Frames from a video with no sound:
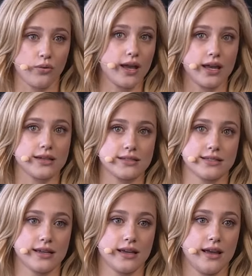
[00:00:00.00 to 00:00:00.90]

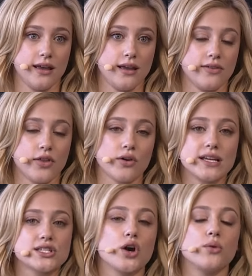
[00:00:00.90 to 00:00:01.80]
ways there
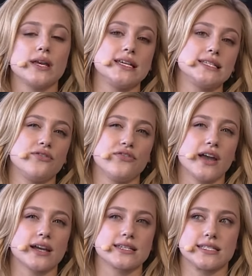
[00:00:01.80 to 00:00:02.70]
is no easy
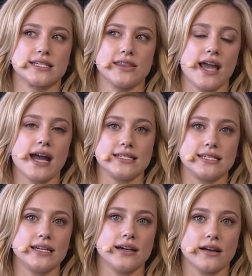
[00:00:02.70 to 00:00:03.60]
fix to the
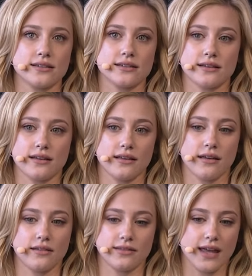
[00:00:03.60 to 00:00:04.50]
idea
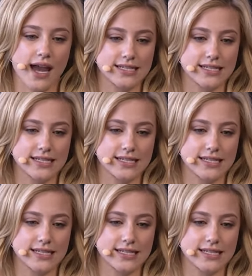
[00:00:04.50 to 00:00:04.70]
the